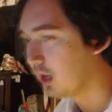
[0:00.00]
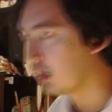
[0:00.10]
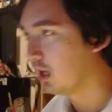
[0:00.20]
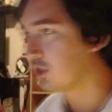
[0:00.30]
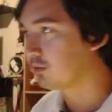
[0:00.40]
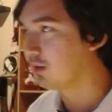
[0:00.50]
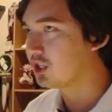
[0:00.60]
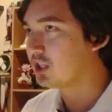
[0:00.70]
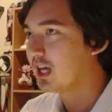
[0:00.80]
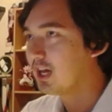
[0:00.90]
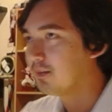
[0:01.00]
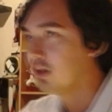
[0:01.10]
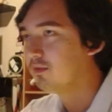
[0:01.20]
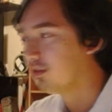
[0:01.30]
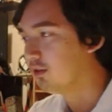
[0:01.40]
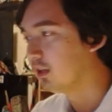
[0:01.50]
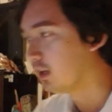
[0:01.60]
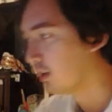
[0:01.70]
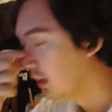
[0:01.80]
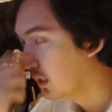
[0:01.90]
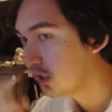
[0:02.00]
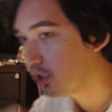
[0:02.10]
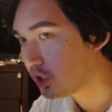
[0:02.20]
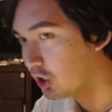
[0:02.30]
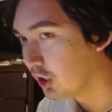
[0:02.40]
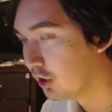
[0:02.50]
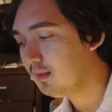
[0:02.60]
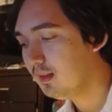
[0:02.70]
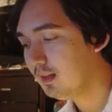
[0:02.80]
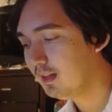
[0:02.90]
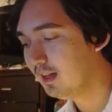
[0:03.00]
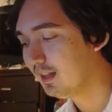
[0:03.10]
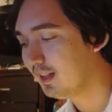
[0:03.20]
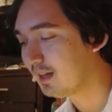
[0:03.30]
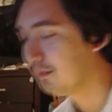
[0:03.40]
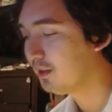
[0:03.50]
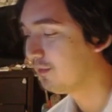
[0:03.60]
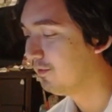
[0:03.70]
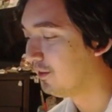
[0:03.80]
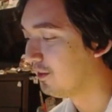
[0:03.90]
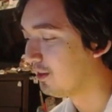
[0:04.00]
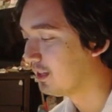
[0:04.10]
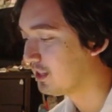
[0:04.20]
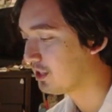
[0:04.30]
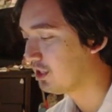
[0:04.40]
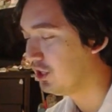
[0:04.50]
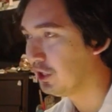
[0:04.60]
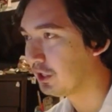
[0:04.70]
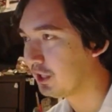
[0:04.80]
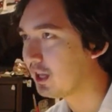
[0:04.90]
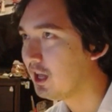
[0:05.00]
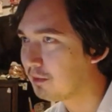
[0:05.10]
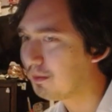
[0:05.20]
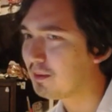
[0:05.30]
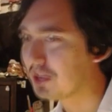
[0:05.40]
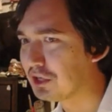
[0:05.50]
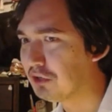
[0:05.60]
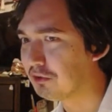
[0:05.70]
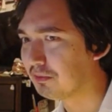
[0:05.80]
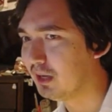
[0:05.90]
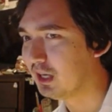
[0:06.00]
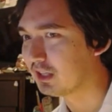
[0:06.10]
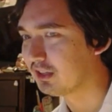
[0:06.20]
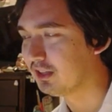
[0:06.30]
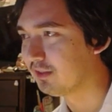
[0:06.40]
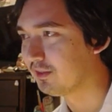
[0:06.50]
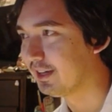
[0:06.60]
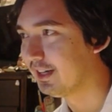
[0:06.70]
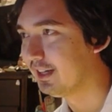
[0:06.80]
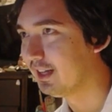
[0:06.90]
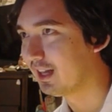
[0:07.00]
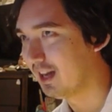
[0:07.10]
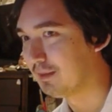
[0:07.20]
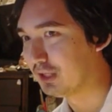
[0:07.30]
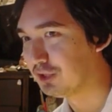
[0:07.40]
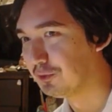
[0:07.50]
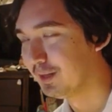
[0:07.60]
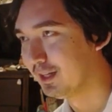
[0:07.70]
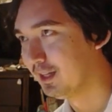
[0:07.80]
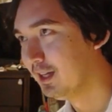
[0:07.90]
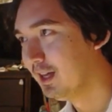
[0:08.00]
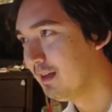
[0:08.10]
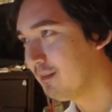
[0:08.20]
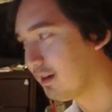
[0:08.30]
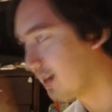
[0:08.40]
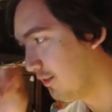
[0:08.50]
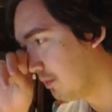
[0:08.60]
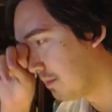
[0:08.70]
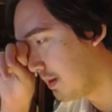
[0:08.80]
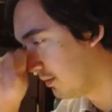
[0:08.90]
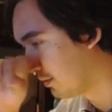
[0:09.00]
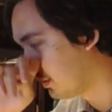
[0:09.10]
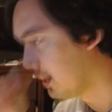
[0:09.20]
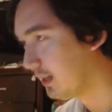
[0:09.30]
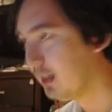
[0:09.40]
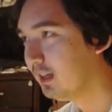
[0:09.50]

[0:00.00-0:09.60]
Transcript: I just watched the anime of Soul Eater. Good show. Like, I'm looking forward to just seeing, like, they're probably going to use manga stuff, right? Like, I'm assuming, based off what people are saying,